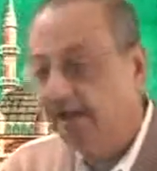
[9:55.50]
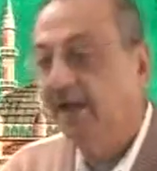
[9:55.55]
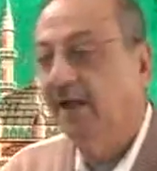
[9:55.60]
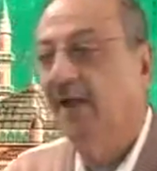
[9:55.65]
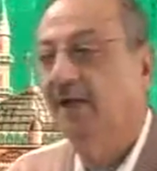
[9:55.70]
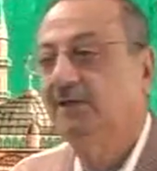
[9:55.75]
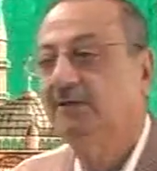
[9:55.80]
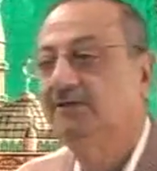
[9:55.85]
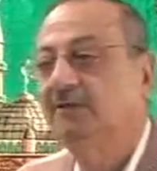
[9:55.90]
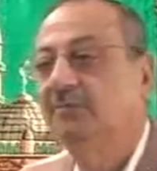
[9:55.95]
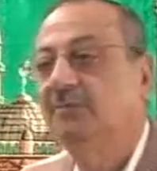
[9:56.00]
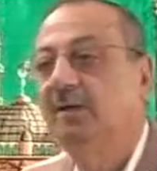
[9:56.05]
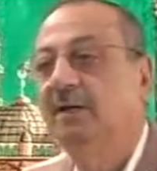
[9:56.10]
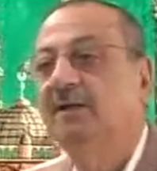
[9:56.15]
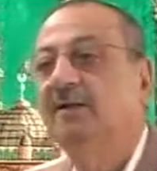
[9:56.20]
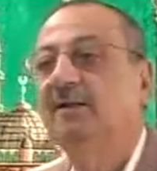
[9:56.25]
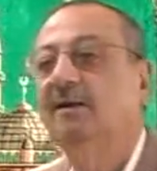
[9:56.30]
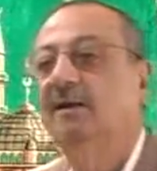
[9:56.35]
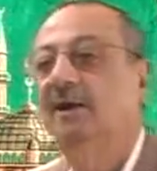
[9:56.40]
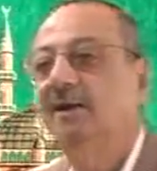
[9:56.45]
Ajib
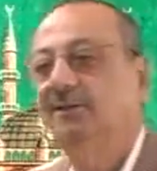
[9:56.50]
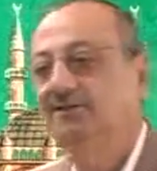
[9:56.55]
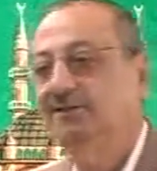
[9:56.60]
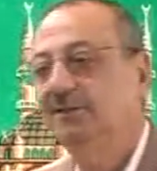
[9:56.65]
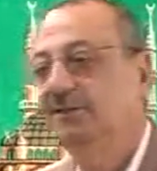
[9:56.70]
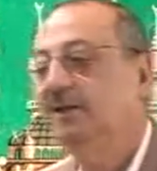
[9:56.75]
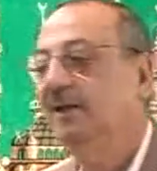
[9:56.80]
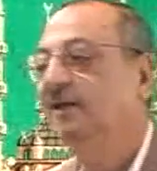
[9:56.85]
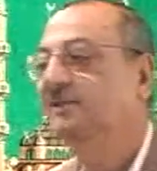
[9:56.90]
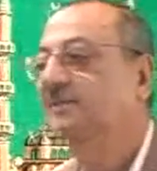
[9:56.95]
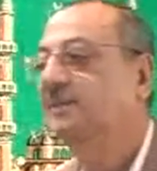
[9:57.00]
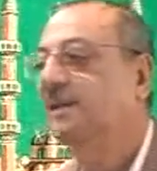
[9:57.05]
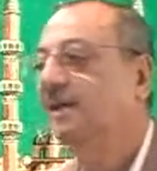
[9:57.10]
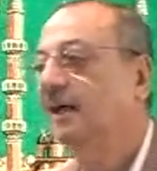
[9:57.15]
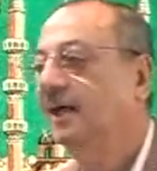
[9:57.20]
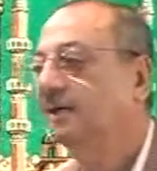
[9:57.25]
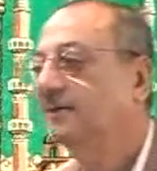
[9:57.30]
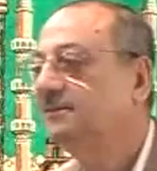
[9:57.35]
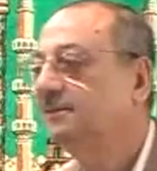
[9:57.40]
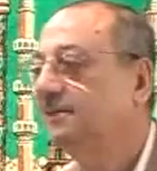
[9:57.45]
anil as'ilatil
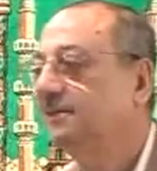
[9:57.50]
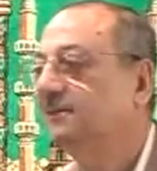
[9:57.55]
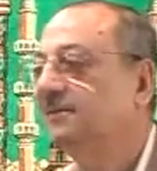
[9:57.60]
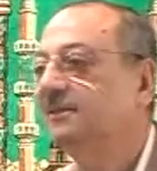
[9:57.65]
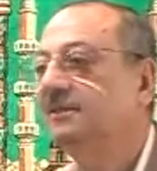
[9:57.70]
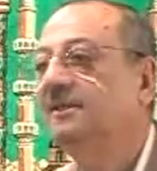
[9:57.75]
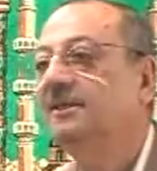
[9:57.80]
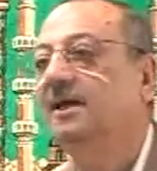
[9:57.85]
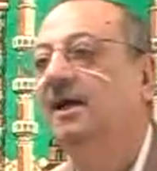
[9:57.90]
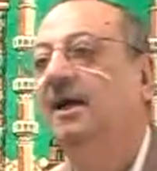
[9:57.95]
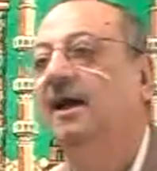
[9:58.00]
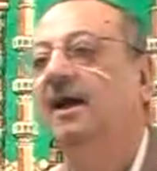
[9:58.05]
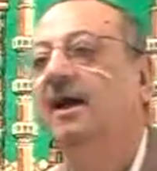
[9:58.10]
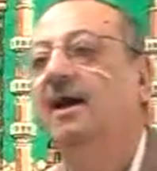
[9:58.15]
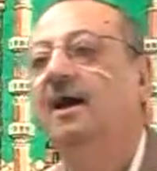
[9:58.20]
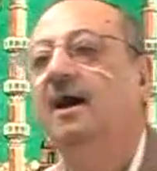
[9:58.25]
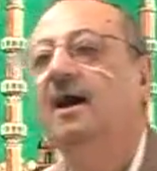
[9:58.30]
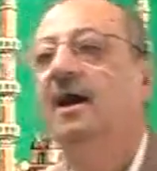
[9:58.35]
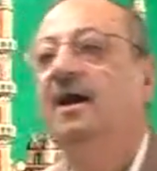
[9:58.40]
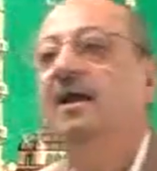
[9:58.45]
atiyati.
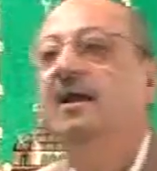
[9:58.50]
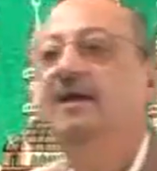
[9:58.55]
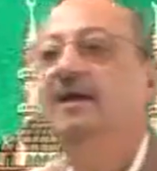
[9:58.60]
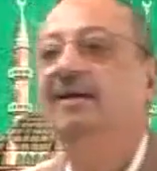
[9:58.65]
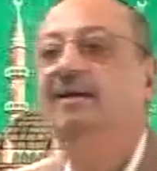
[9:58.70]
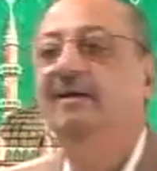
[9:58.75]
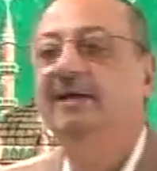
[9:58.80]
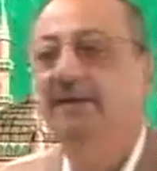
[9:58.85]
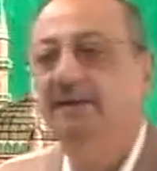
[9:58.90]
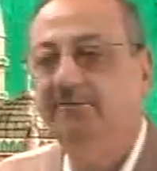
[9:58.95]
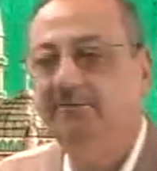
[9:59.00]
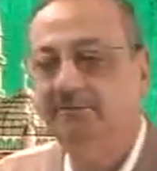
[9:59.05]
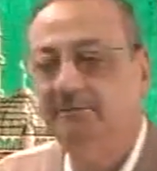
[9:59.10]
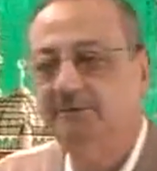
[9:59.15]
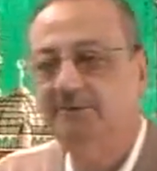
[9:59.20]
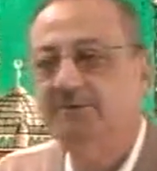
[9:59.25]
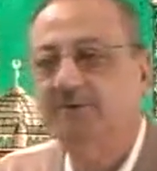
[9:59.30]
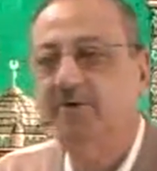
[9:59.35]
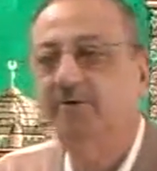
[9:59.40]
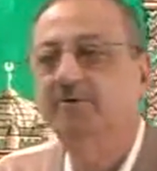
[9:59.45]
I can leave
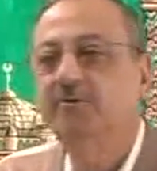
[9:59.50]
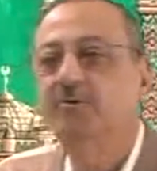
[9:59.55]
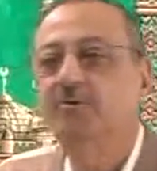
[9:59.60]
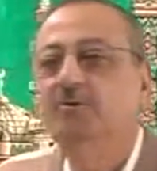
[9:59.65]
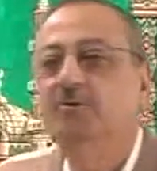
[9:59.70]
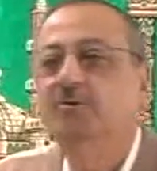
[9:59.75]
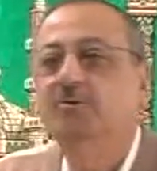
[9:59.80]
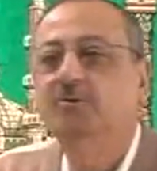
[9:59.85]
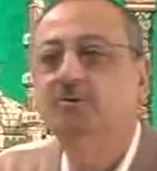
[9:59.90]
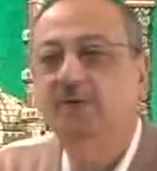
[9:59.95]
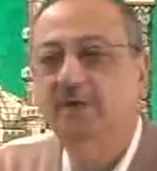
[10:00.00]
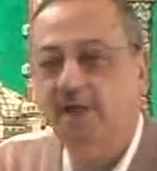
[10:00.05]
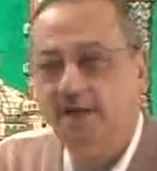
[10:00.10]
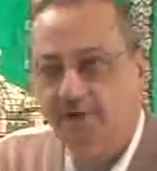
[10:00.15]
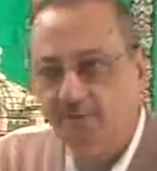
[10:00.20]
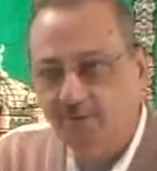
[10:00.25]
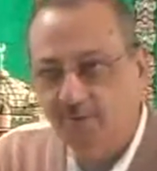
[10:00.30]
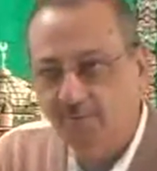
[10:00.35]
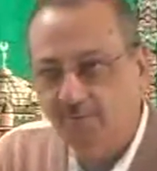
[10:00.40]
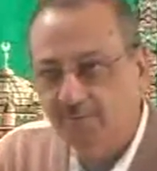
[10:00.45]
this for you to do it at
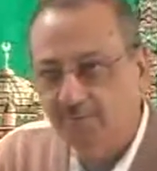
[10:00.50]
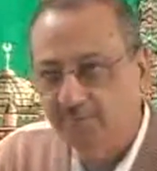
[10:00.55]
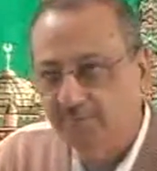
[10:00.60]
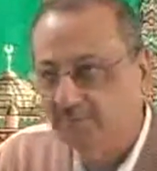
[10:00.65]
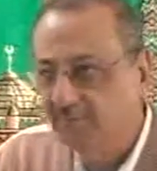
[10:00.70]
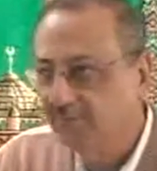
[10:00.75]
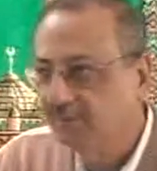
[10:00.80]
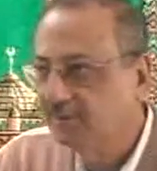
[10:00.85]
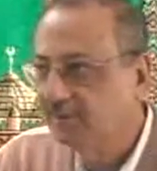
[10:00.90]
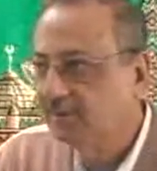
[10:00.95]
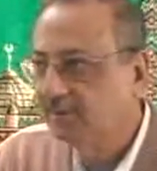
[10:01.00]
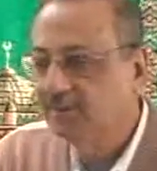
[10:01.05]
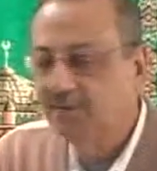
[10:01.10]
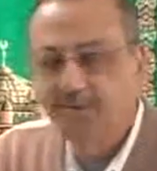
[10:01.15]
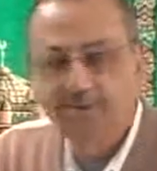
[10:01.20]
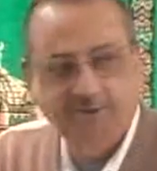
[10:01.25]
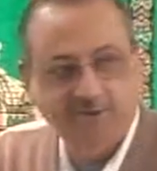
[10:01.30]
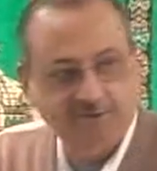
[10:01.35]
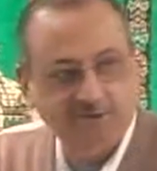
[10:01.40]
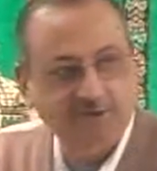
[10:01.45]
home.
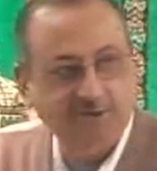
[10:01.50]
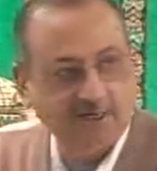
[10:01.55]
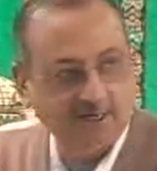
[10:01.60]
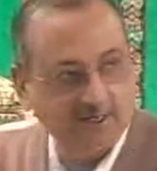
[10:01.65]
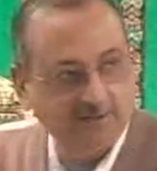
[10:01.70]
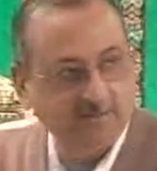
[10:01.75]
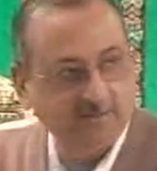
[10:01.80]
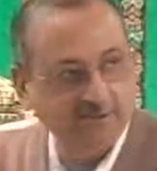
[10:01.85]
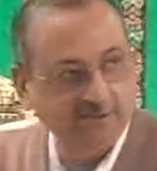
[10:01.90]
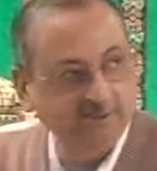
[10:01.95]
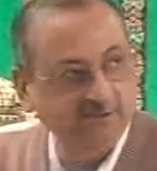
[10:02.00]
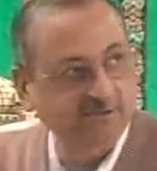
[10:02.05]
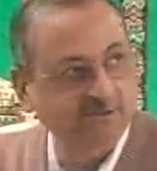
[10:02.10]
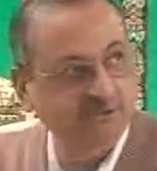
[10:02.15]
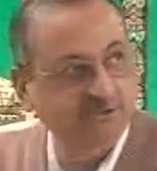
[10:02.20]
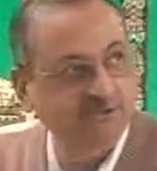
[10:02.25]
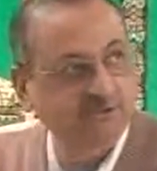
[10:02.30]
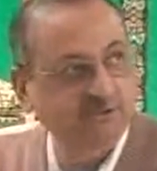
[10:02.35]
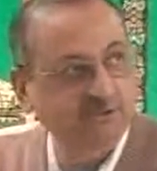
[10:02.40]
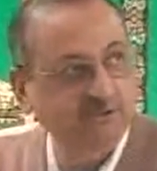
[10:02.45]
Inshallah, brothers and
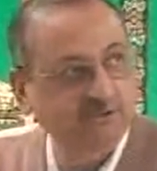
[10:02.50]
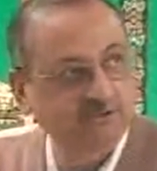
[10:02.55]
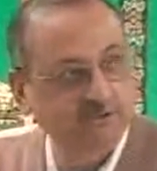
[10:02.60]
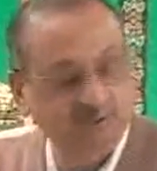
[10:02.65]
sisters.